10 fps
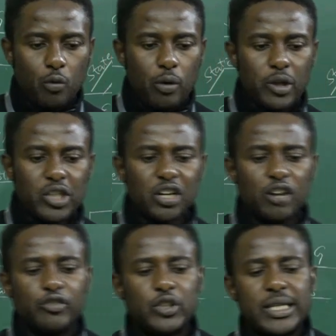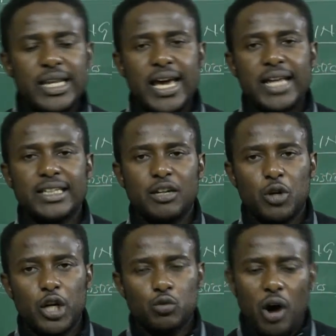When we talk of delayed
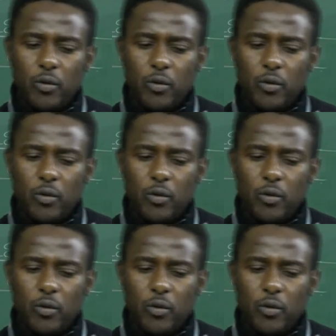reward,